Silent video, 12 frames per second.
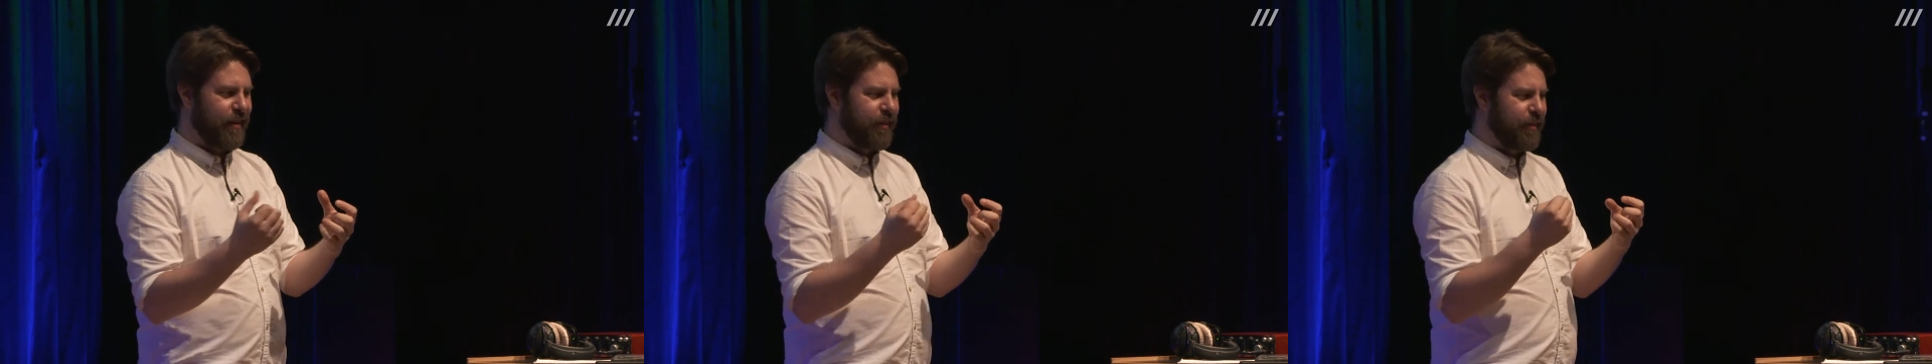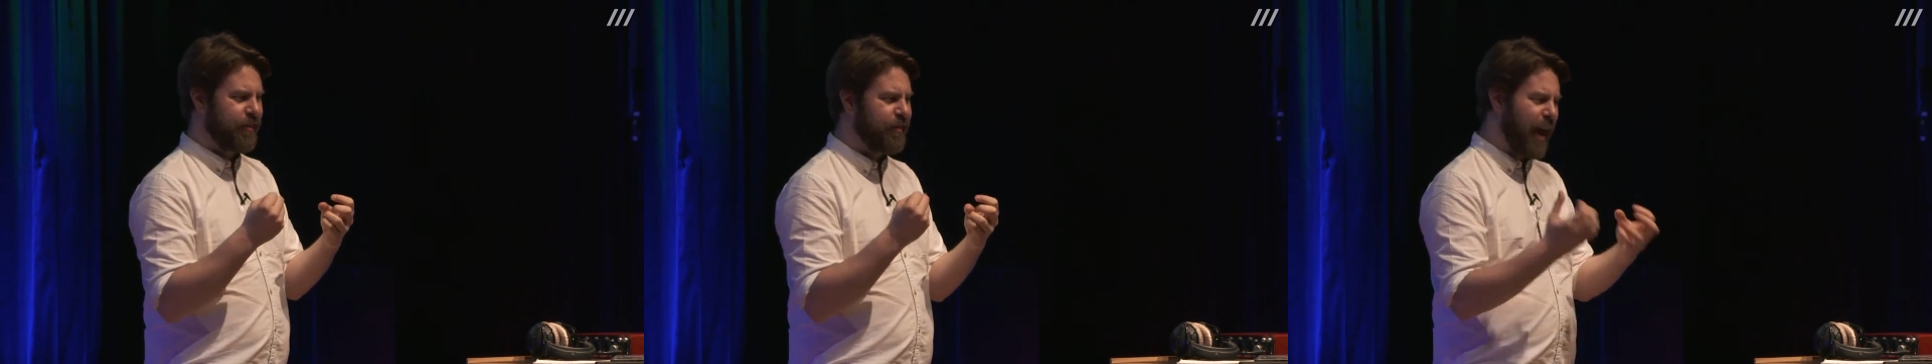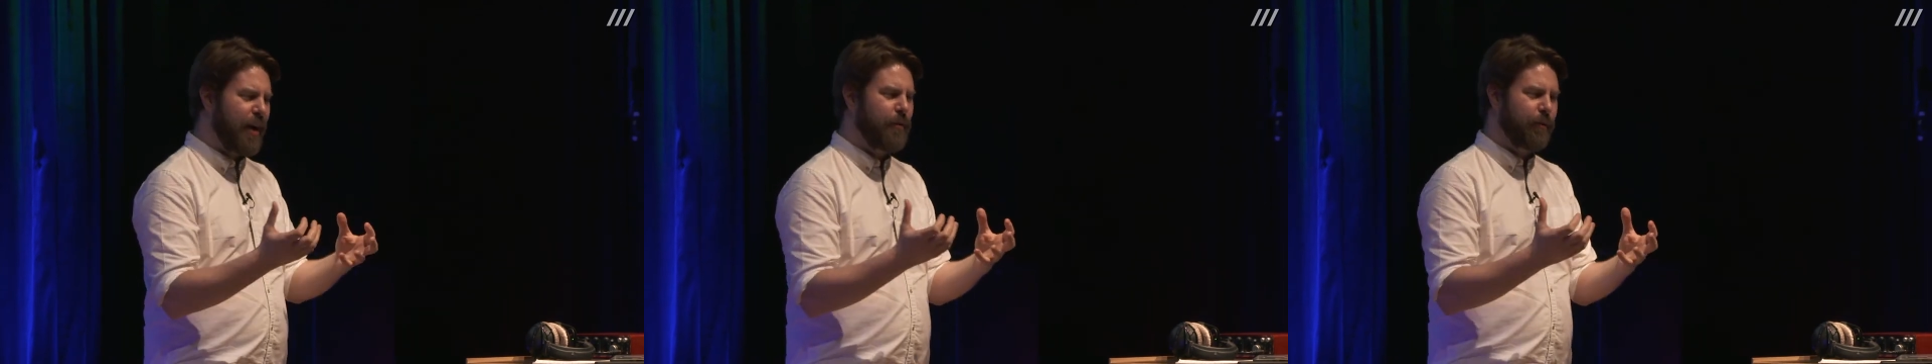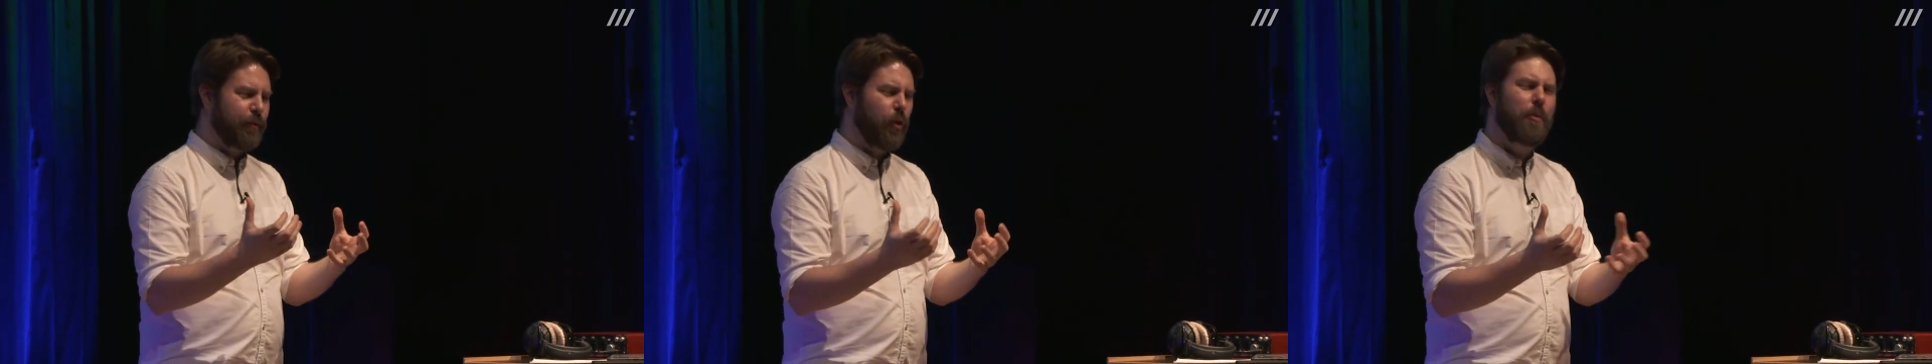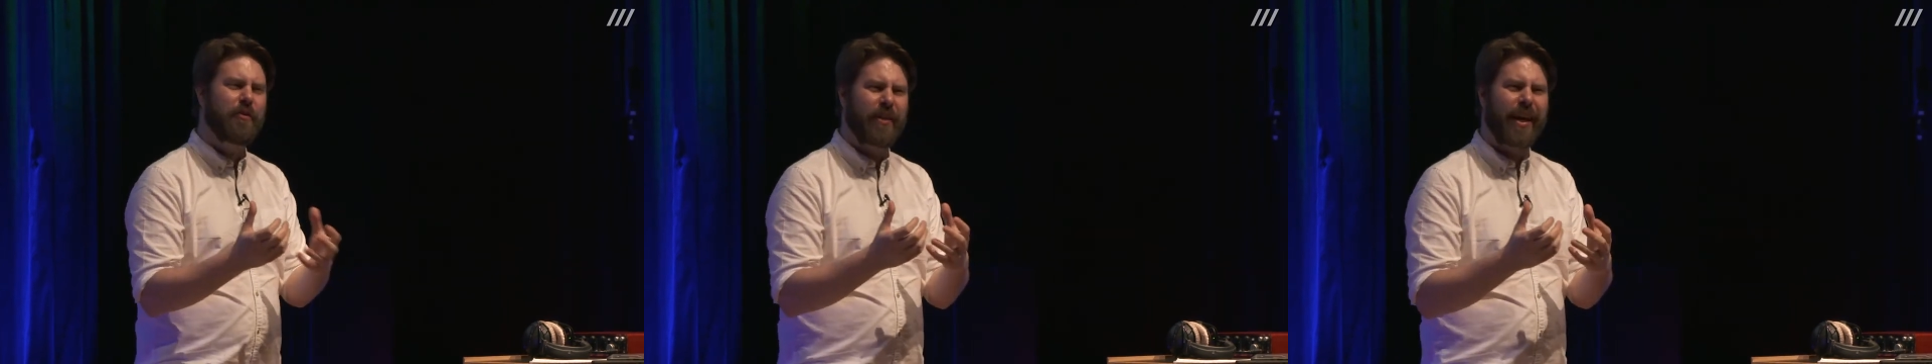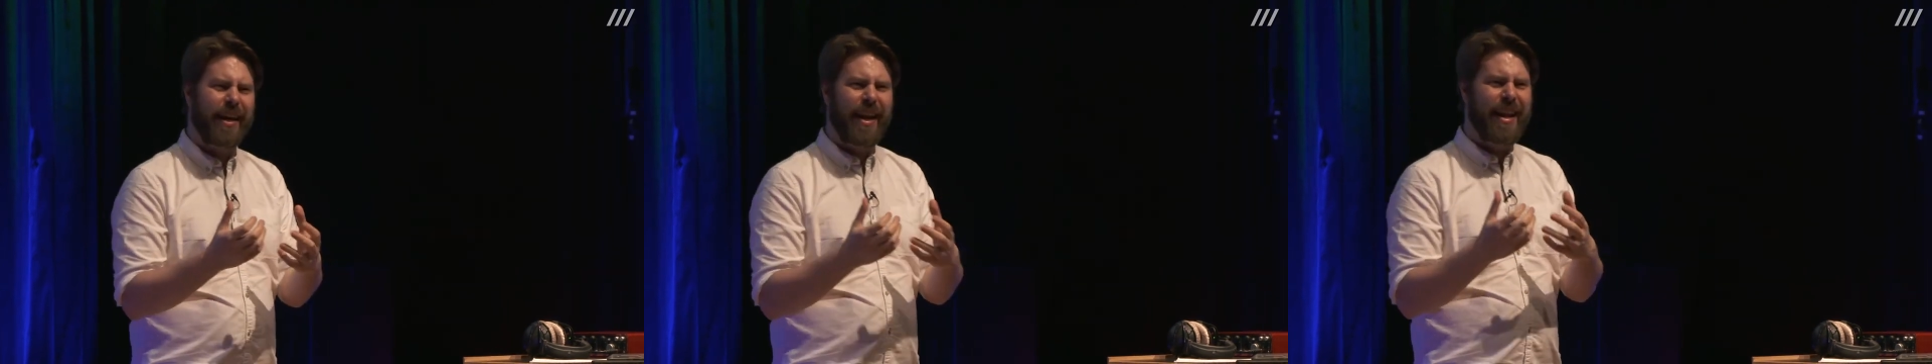sounds, almost
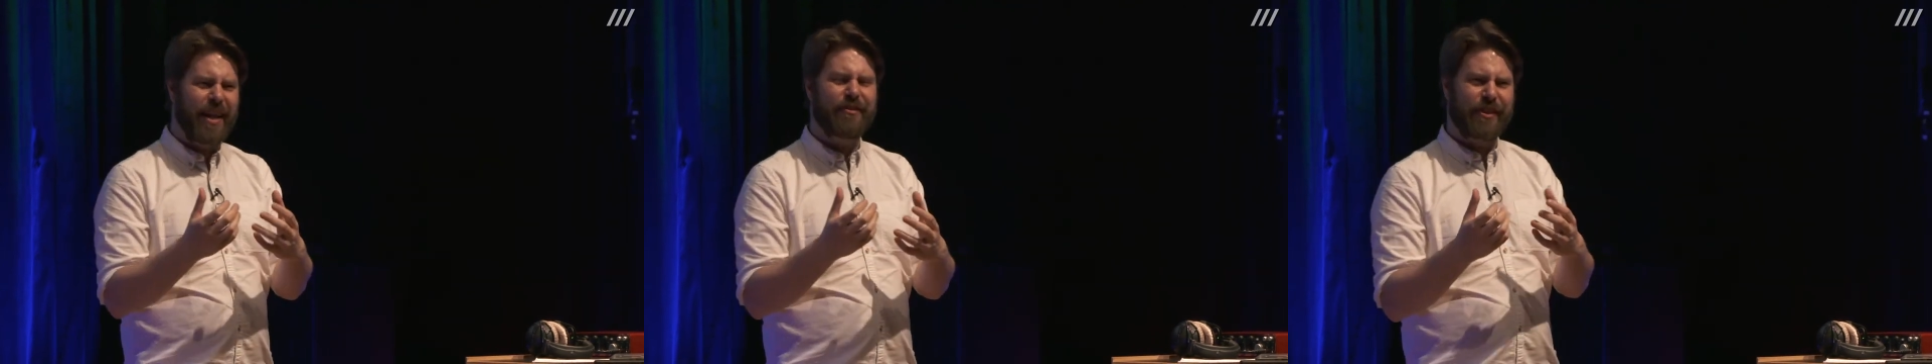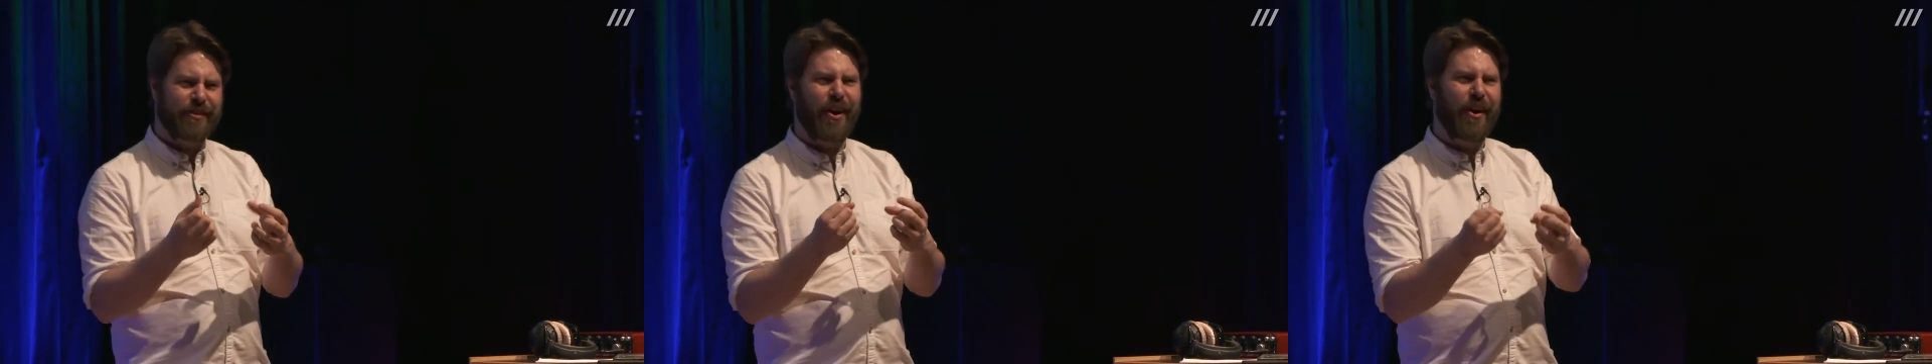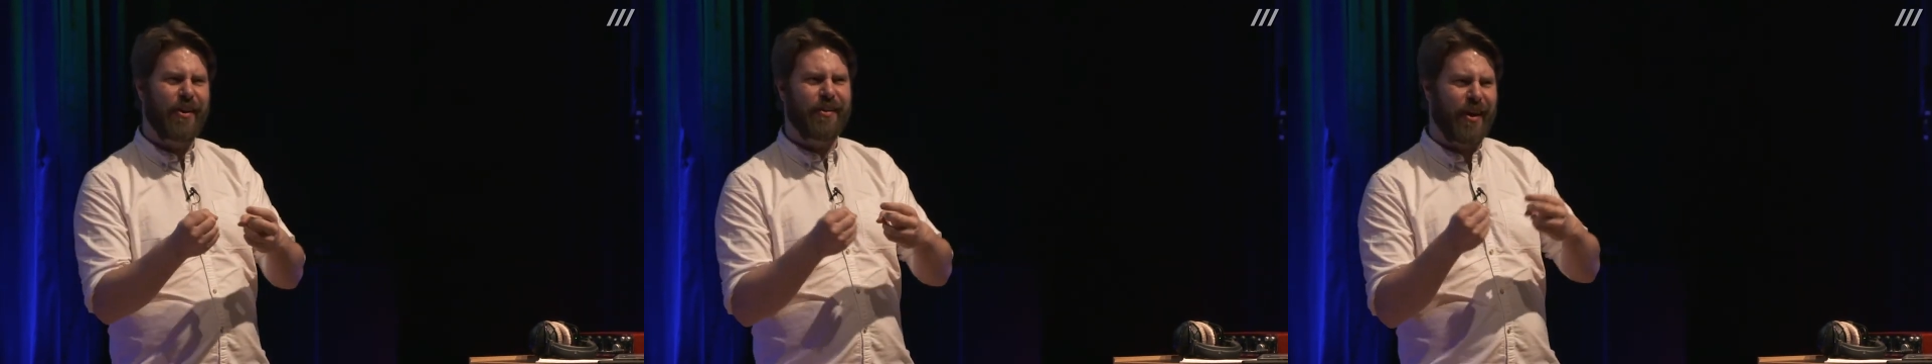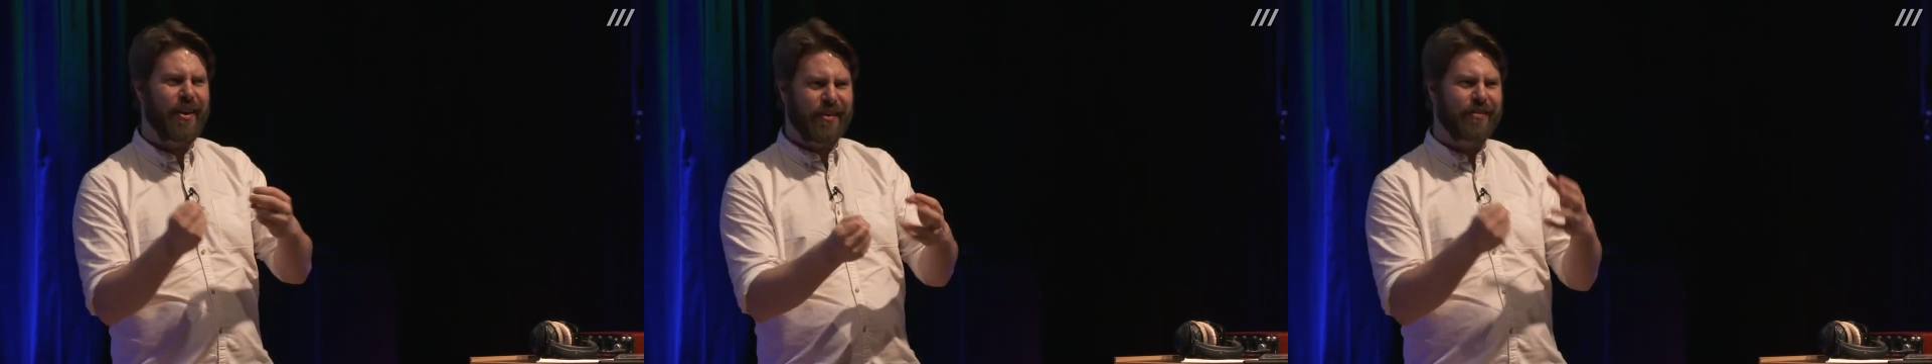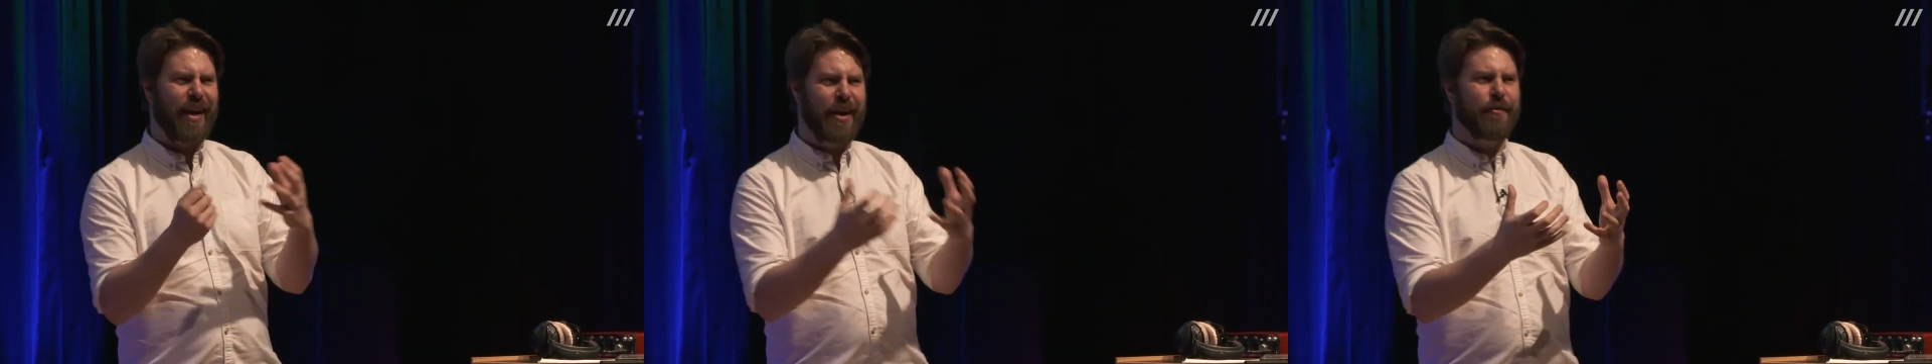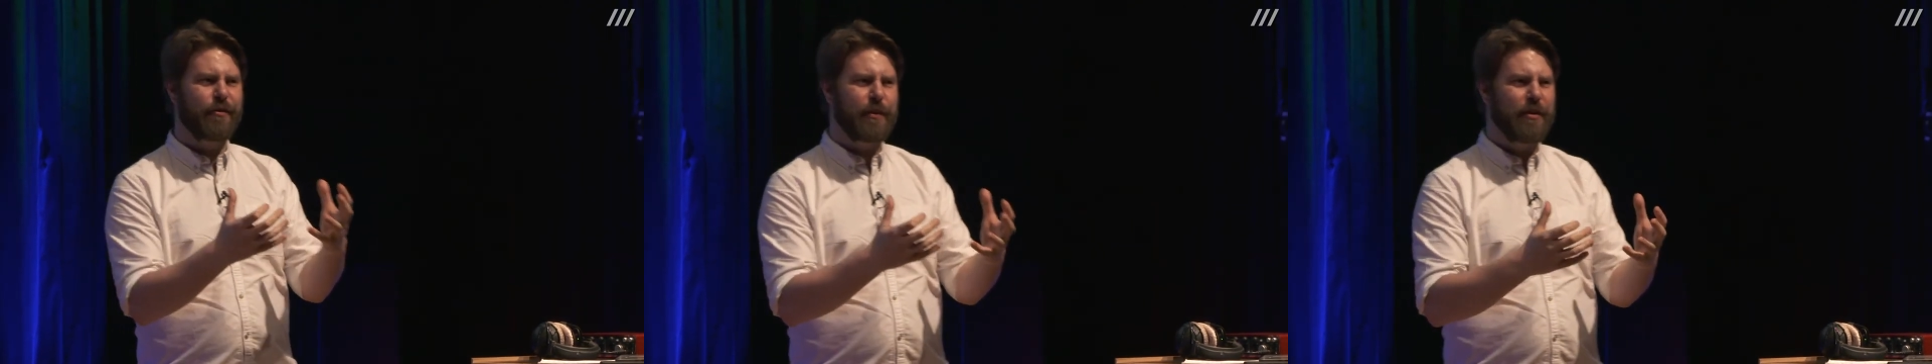like an electric guitar-like sounds,